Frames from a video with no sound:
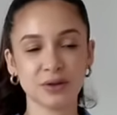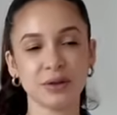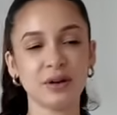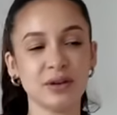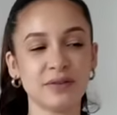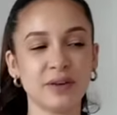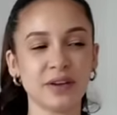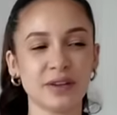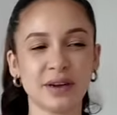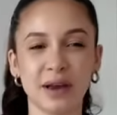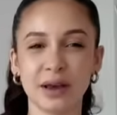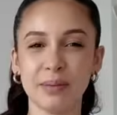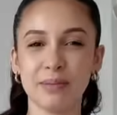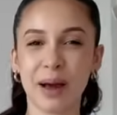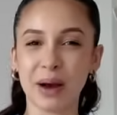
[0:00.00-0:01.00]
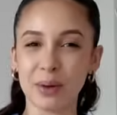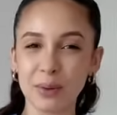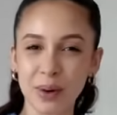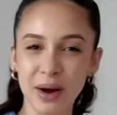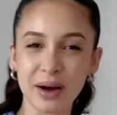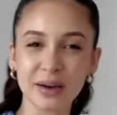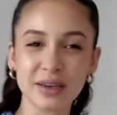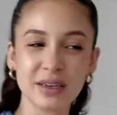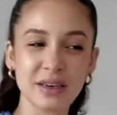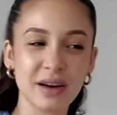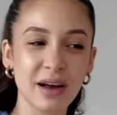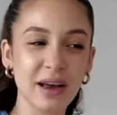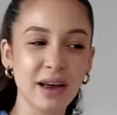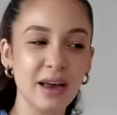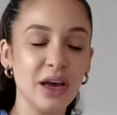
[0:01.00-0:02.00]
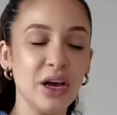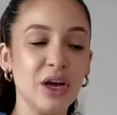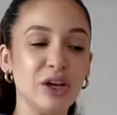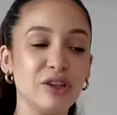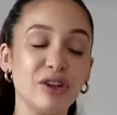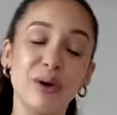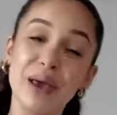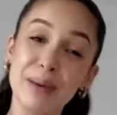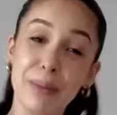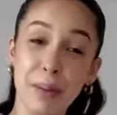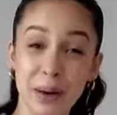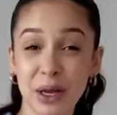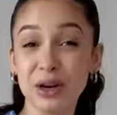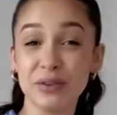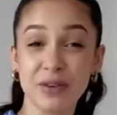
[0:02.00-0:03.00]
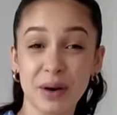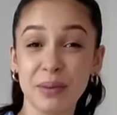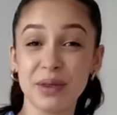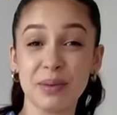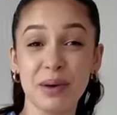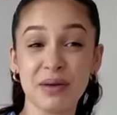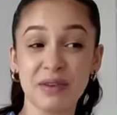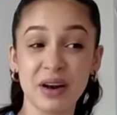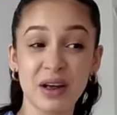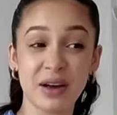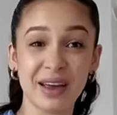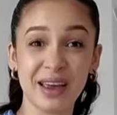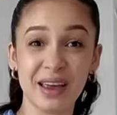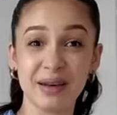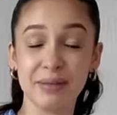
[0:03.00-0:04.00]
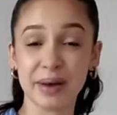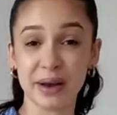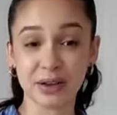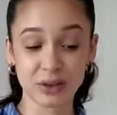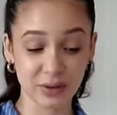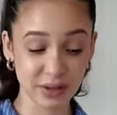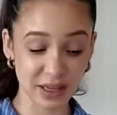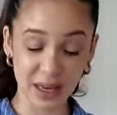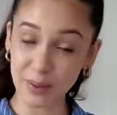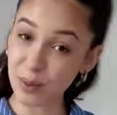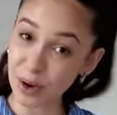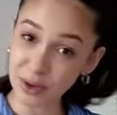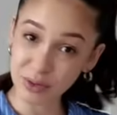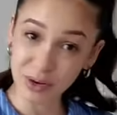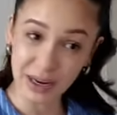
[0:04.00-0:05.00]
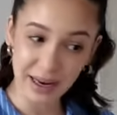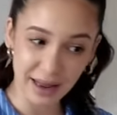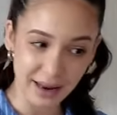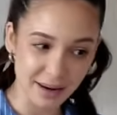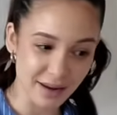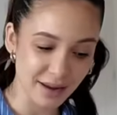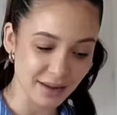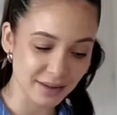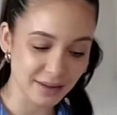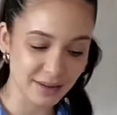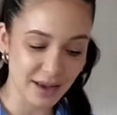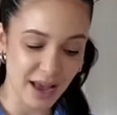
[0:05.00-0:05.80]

Sonny's first day back at work tonight, so he probably could have done with a bit of a lie-in because obviously he works really late nights.